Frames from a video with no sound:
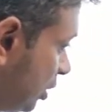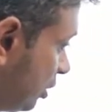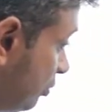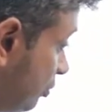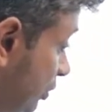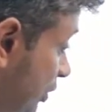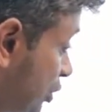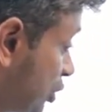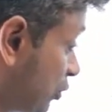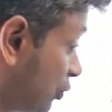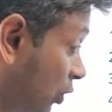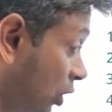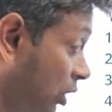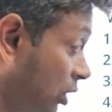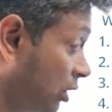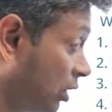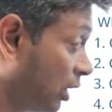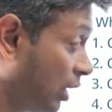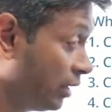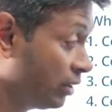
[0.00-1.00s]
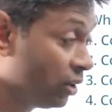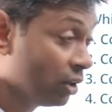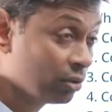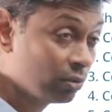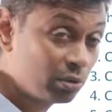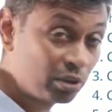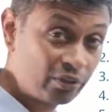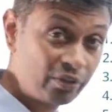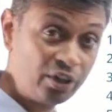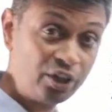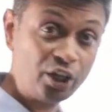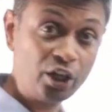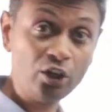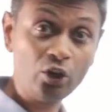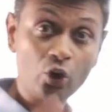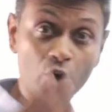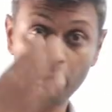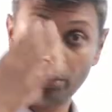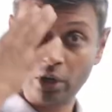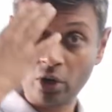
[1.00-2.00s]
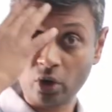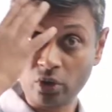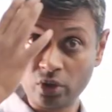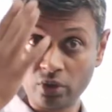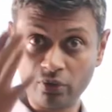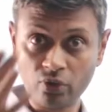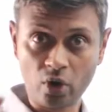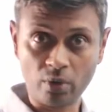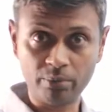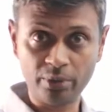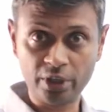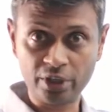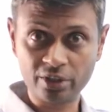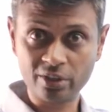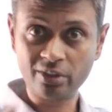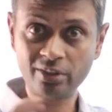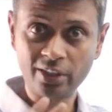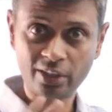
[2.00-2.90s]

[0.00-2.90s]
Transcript: First of all, I thought 710 would be lots of combination.